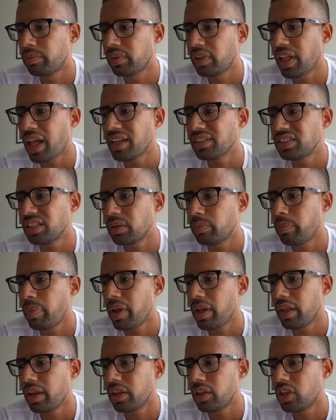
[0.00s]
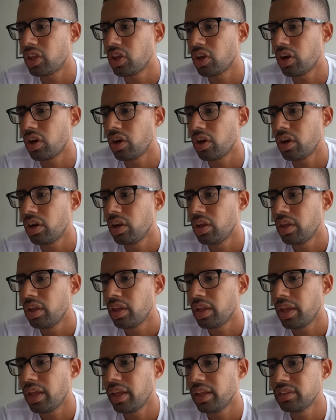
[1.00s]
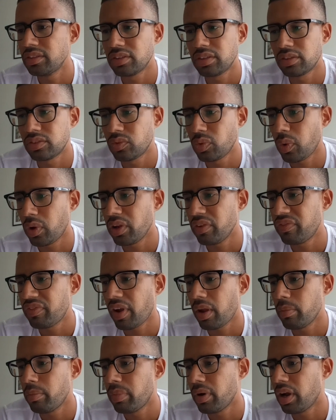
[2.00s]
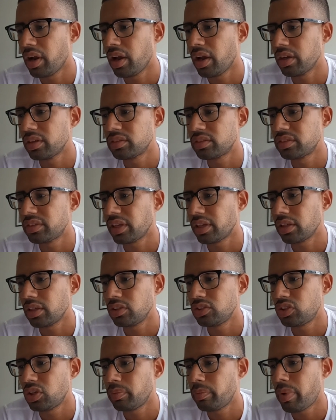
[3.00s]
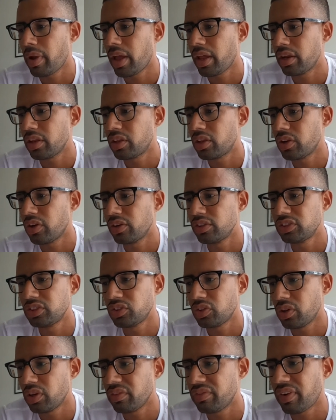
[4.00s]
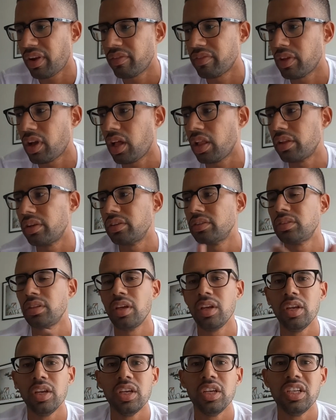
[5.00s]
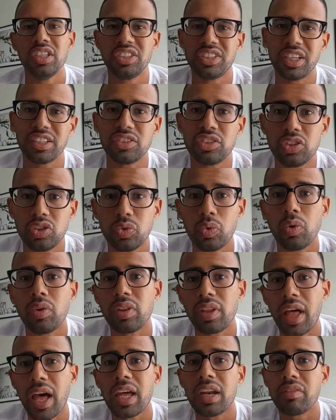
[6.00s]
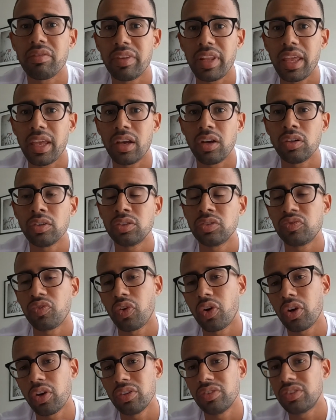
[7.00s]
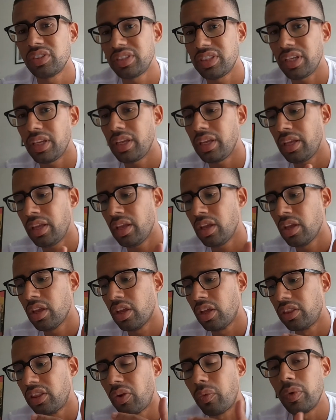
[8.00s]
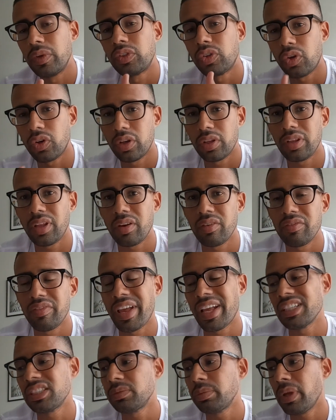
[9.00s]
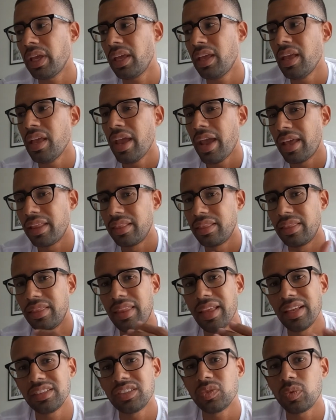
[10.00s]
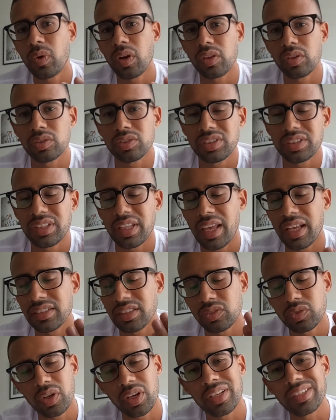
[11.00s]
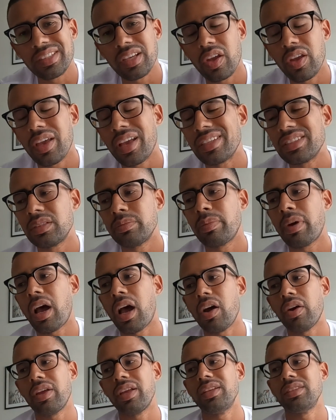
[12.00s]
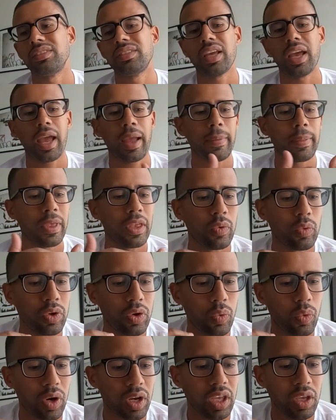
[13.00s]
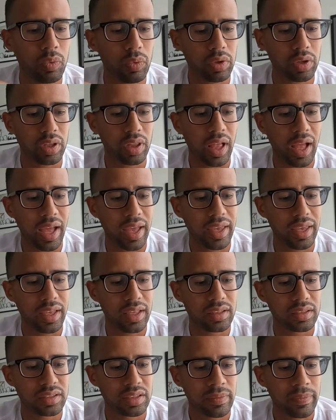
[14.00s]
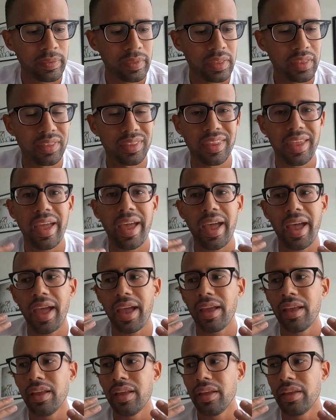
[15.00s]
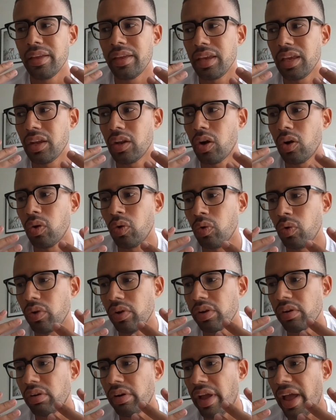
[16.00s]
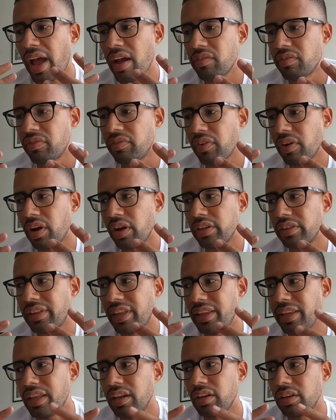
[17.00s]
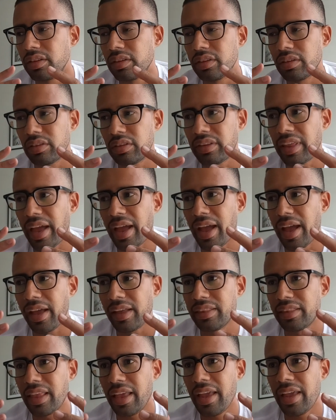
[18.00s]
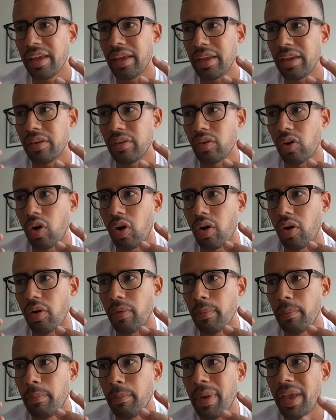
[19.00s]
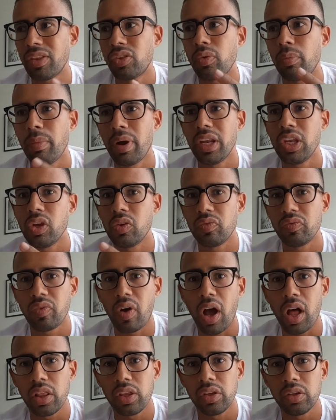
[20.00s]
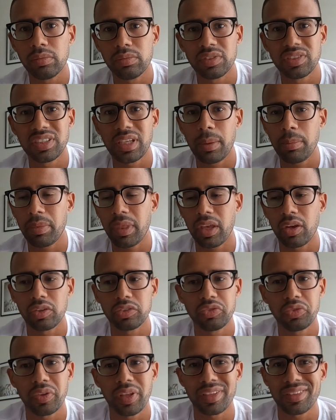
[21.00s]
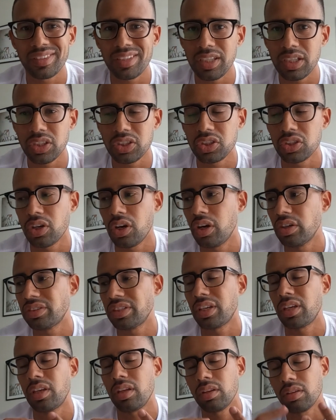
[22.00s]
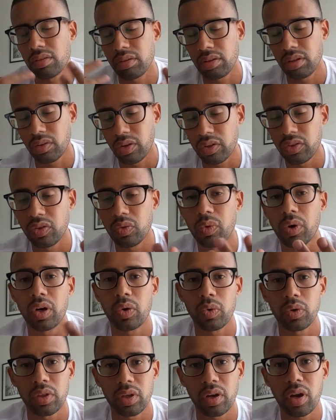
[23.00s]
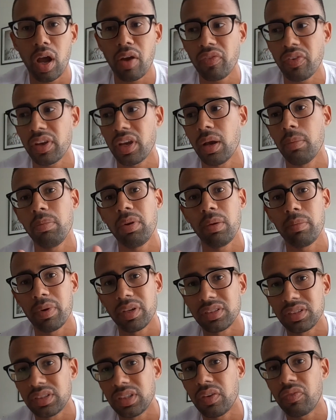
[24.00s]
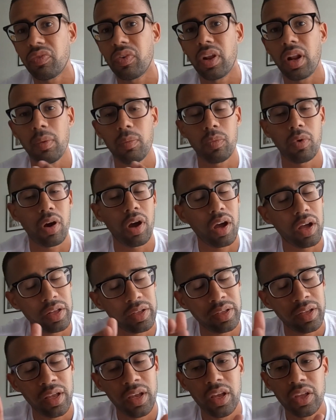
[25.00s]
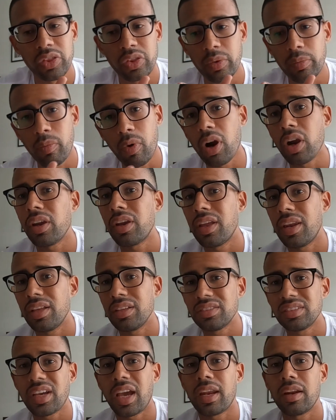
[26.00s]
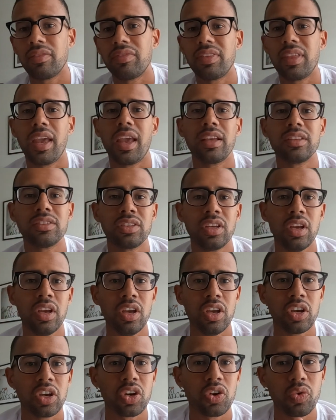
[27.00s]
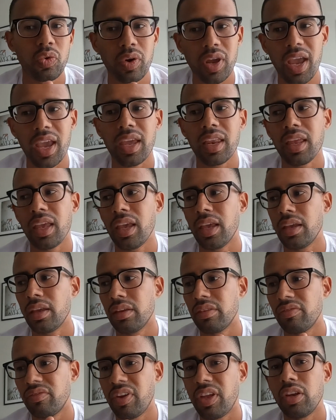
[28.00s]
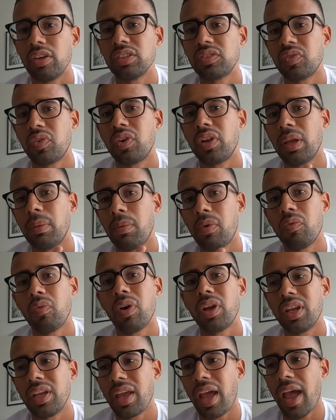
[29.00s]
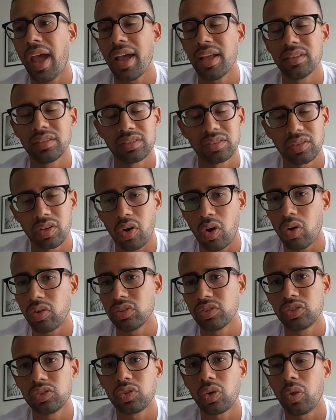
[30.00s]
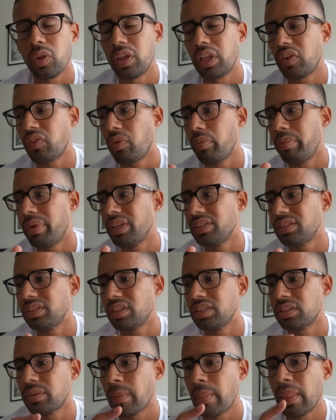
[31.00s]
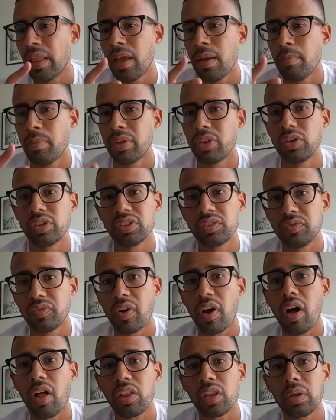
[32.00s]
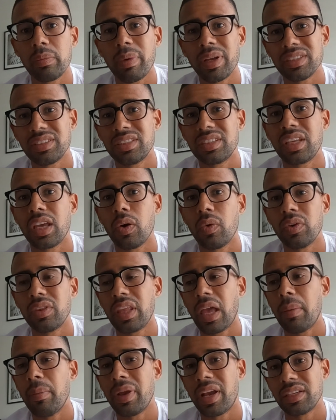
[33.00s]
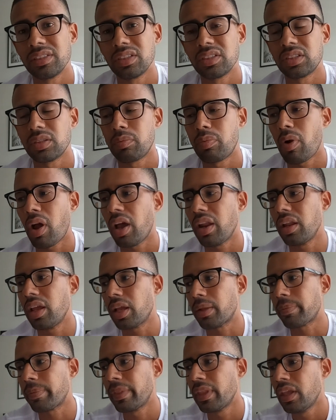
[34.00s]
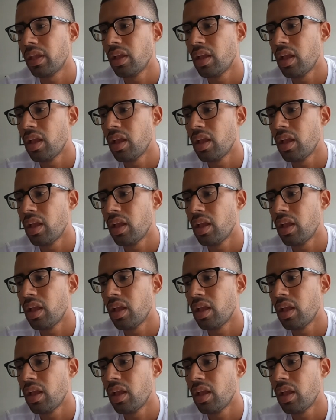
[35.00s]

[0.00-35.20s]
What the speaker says: classic pedicure is $25, signature pedicure is $35. She has to do a lot of nails for her to see the return on that investment. And this is one of those things I try to tell you guys about, is that when you're working with clients that have they need it, that they make their money on volume. The same thing goes for like t-shirts. Like, I do work with a coffee company, but it's different. I'm on the marketing side of things, creating videos for them and running ads. Oh, it's a totally different business. But there's volume at scale with that because it's a product.